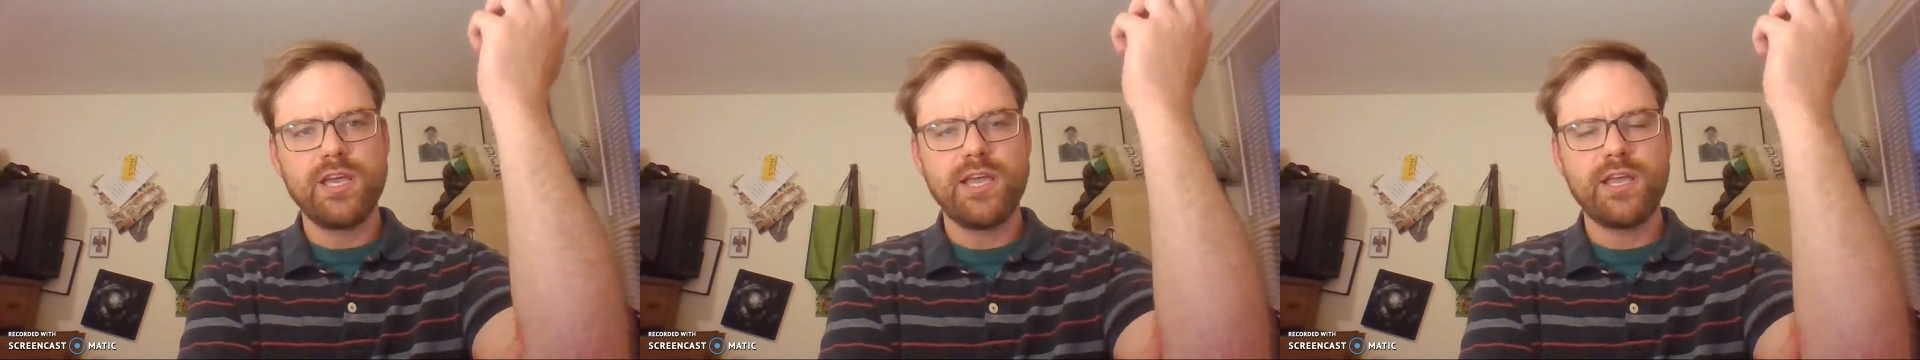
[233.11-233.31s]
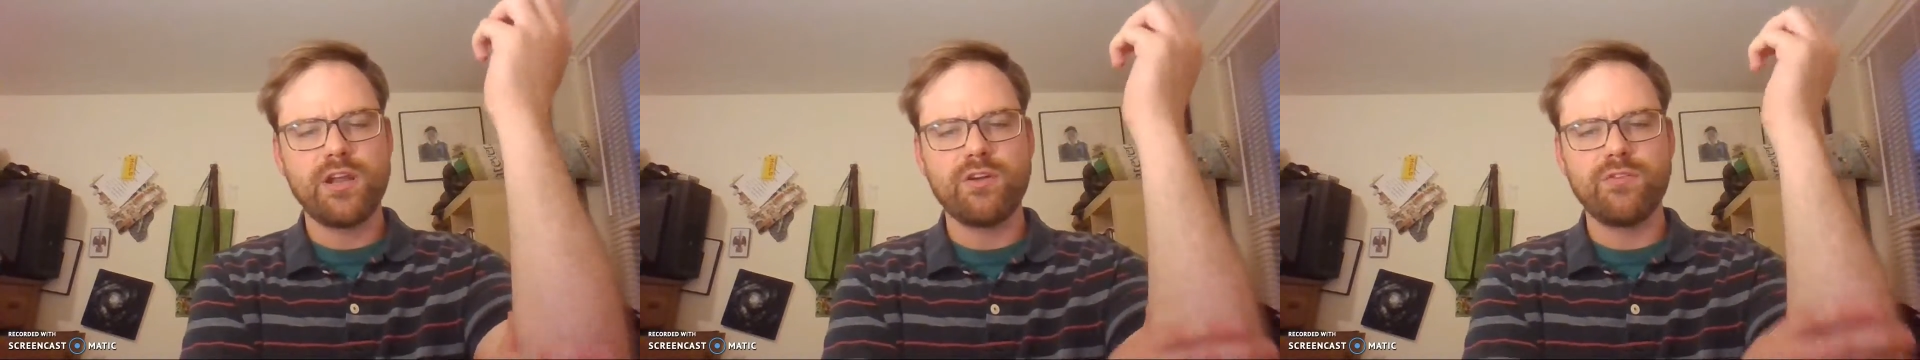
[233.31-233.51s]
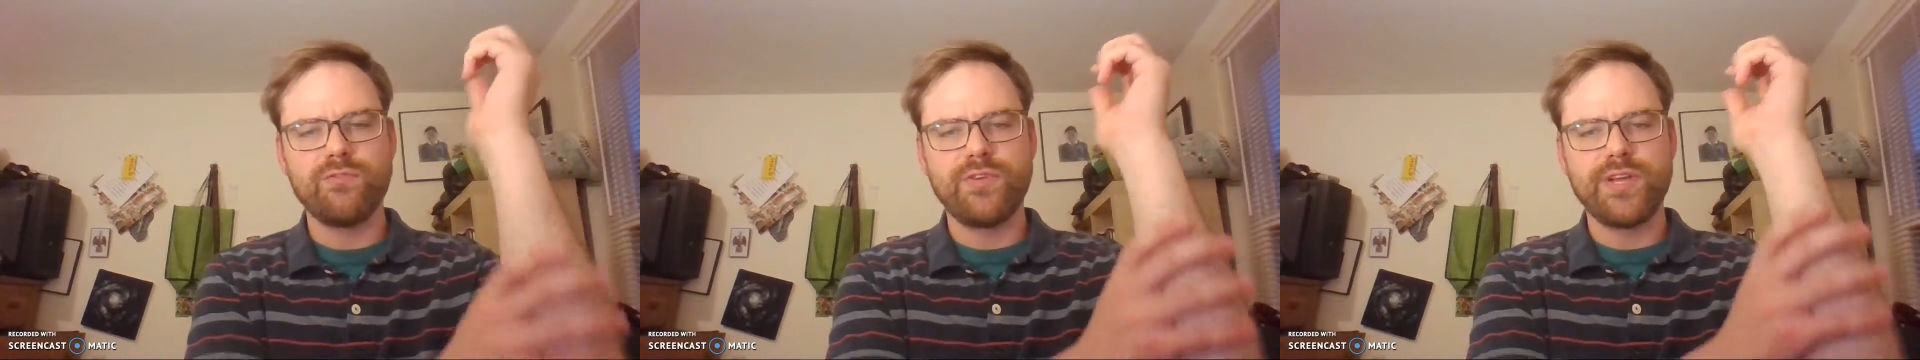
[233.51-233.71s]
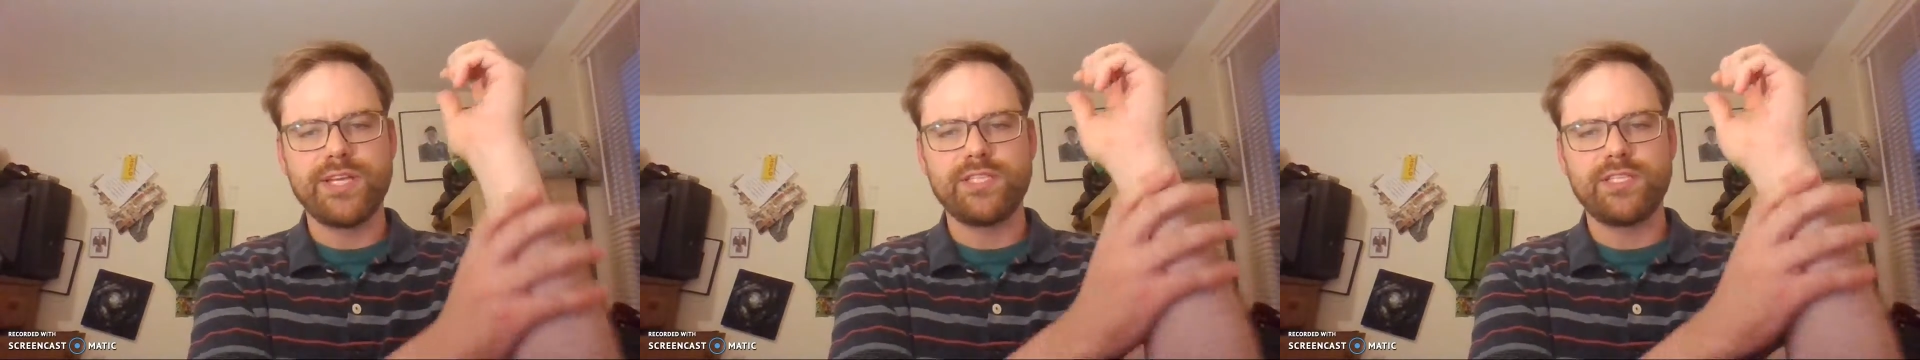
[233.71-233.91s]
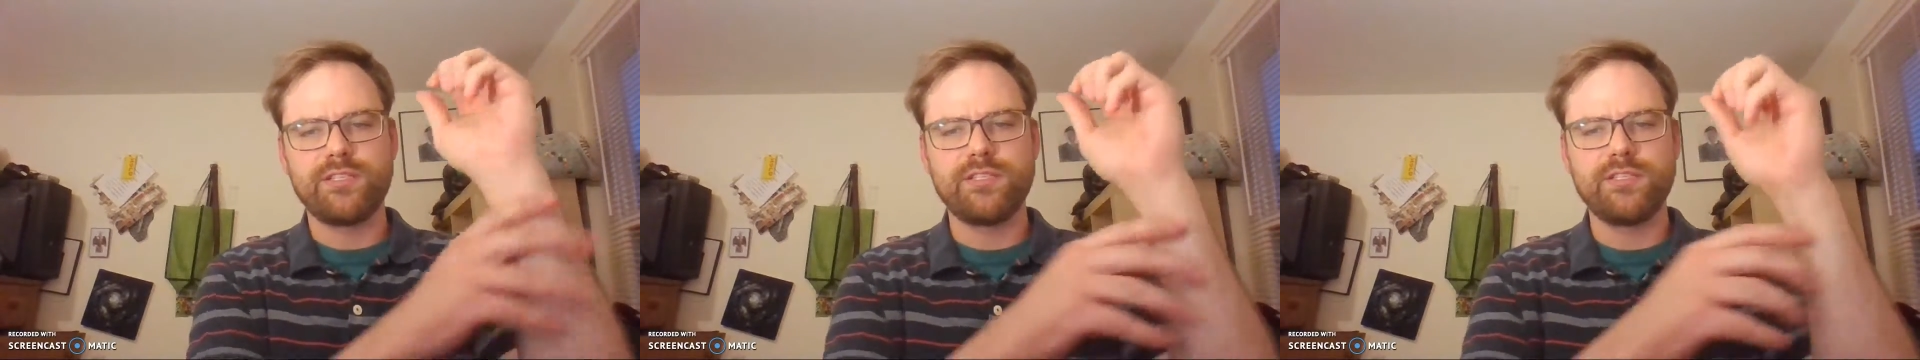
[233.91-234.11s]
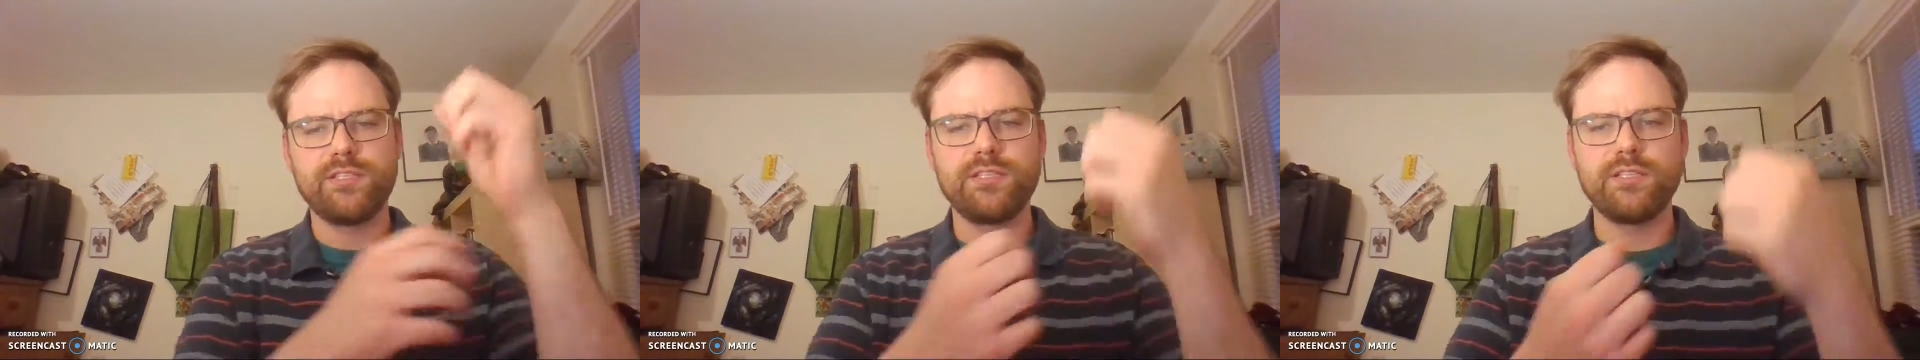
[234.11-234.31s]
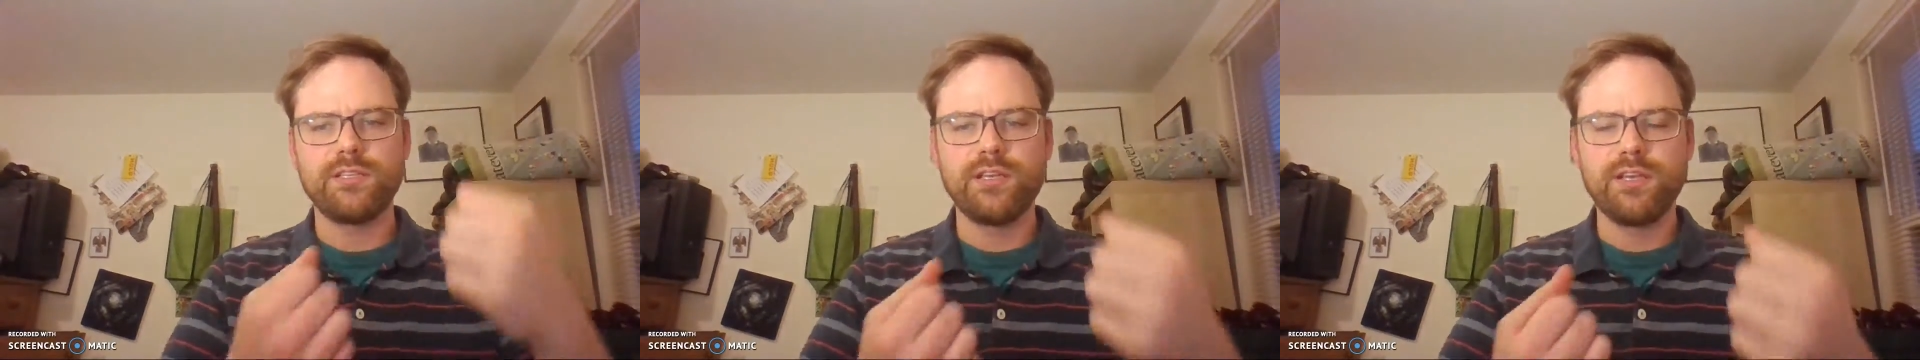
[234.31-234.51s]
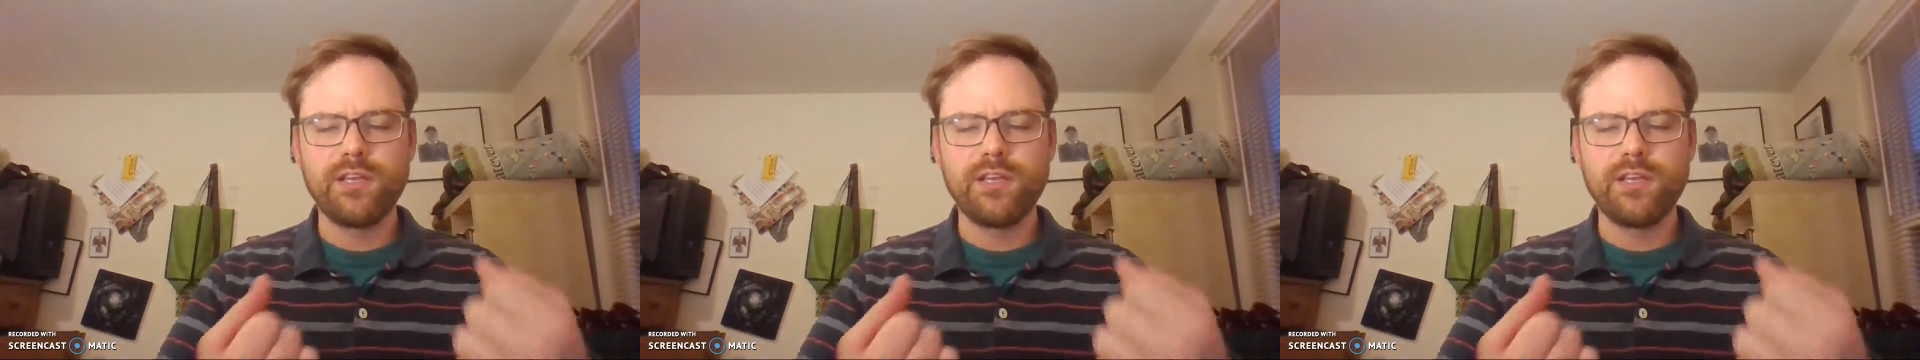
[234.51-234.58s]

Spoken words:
and our wrists.